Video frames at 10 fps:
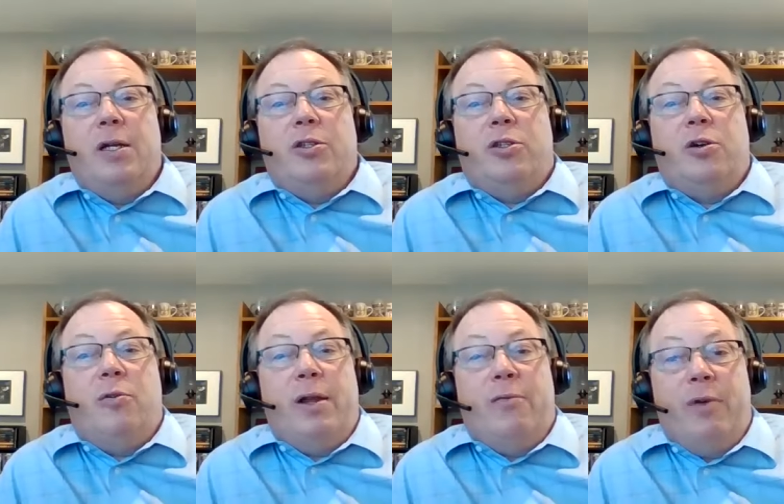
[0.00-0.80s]

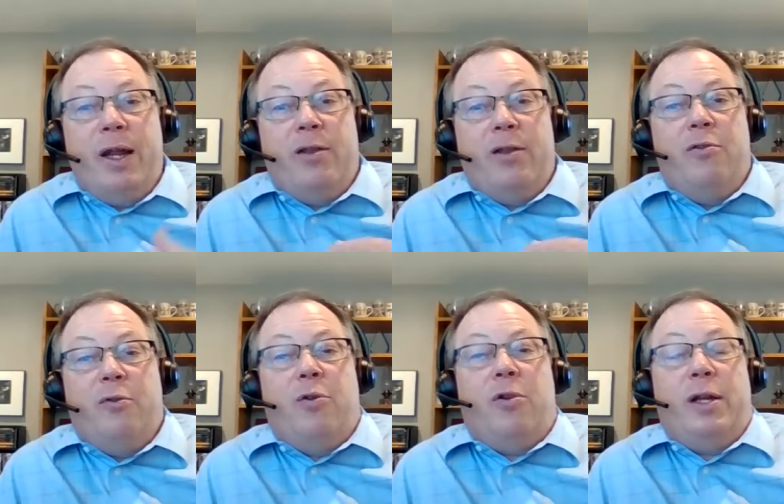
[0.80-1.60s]
So in reading the new
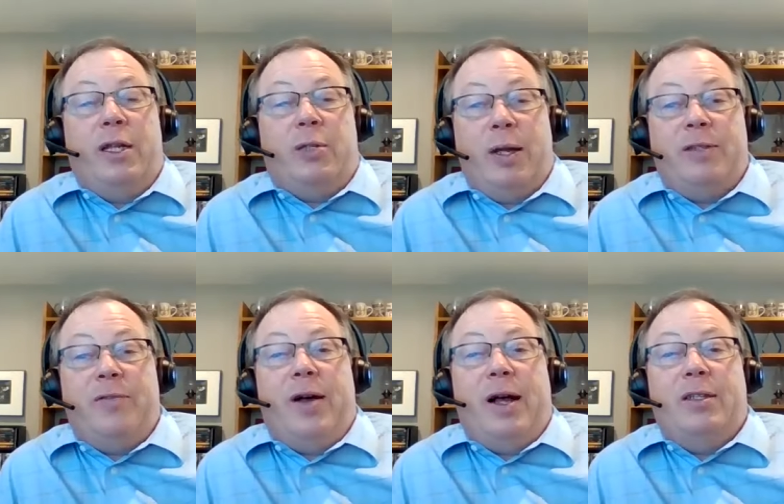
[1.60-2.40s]
rule, it
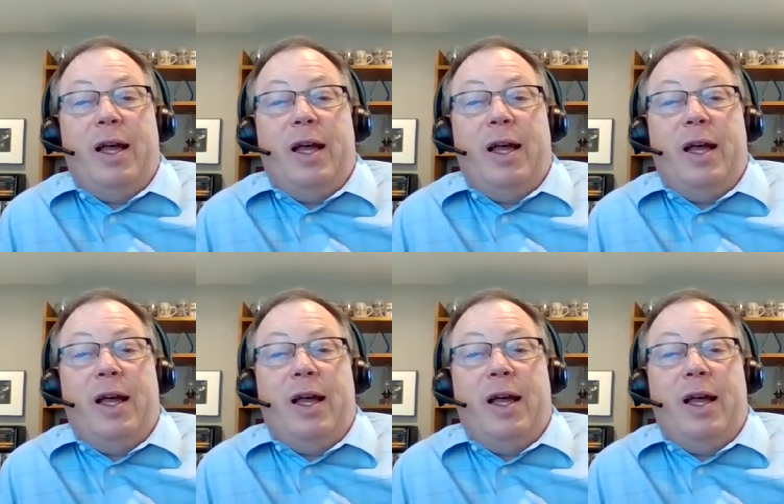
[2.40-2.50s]
specifies